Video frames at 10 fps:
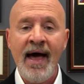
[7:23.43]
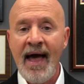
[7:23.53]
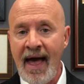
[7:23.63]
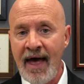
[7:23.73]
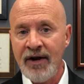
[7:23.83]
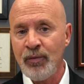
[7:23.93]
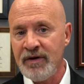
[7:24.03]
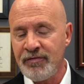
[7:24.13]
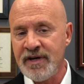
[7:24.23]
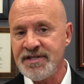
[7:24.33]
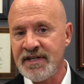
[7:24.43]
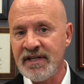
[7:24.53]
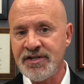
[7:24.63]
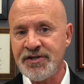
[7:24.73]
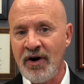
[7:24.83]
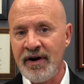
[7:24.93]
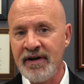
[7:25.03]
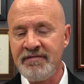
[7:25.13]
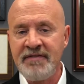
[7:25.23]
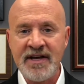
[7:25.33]
And we've recently started a
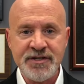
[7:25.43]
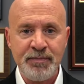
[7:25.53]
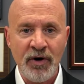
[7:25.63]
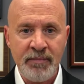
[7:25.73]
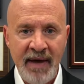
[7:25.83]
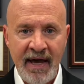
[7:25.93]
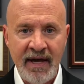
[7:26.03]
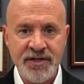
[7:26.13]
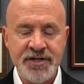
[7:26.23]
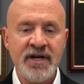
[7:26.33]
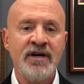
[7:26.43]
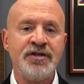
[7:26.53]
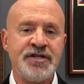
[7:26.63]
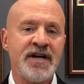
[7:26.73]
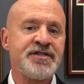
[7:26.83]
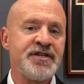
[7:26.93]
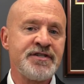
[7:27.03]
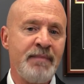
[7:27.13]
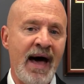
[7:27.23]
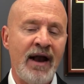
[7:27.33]
Facebook page, Justice
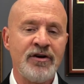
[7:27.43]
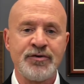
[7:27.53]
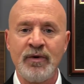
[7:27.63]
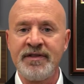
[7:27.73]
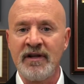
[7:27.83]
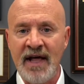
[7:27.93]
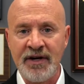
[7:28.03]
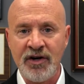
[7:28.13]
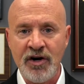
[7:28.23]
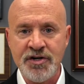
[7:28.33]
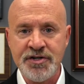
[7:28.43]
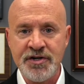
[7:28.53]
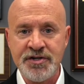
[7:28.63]
Matters with Glenn Kirshner.